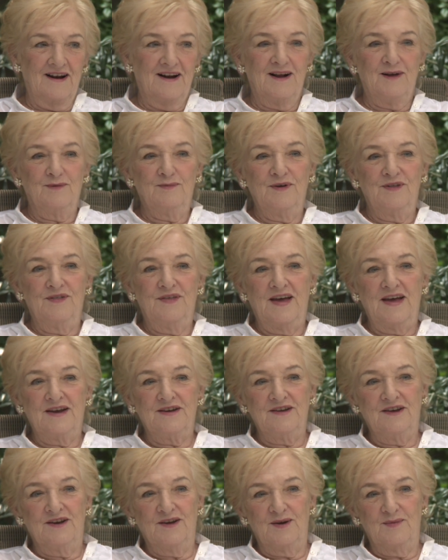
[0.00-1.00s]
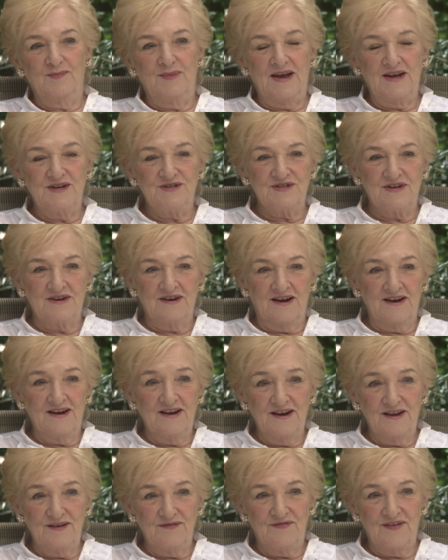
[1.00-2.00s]
Well, with that, you can imagine, I
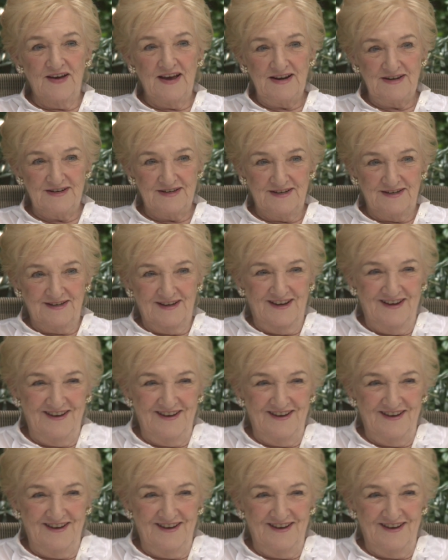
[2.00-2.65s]
nearly fainted.